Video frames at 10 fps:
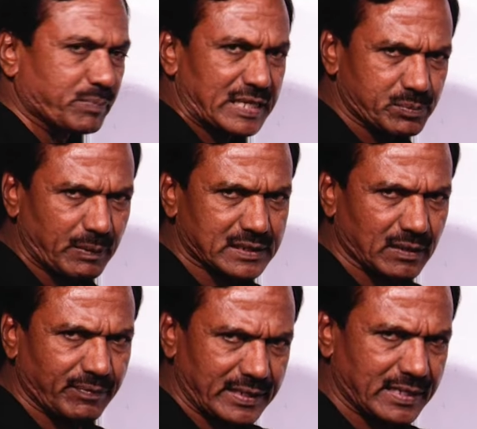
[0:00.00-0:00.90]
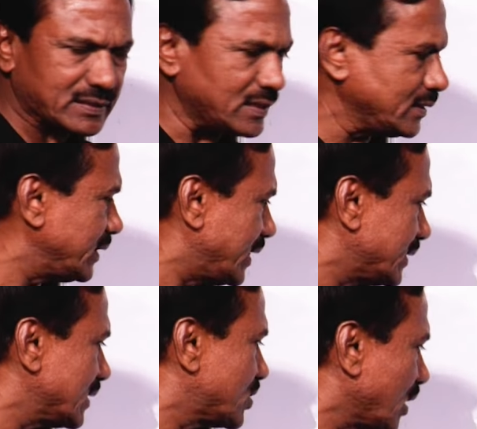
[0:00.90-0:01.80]
principles of
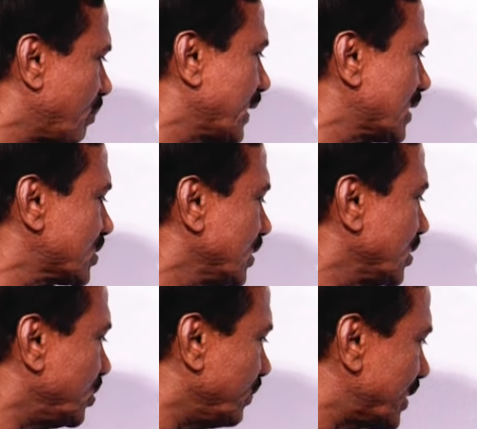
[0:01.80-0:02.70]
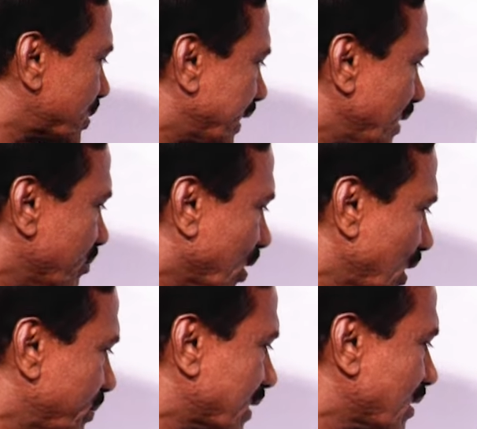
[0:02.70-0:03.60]
inheritance chapters, you will study
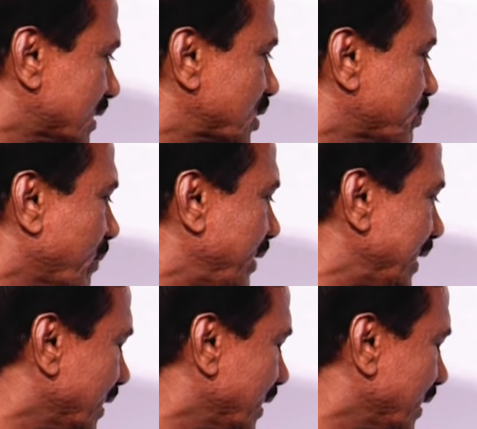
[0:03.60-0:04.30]
monohybrid cross experiment,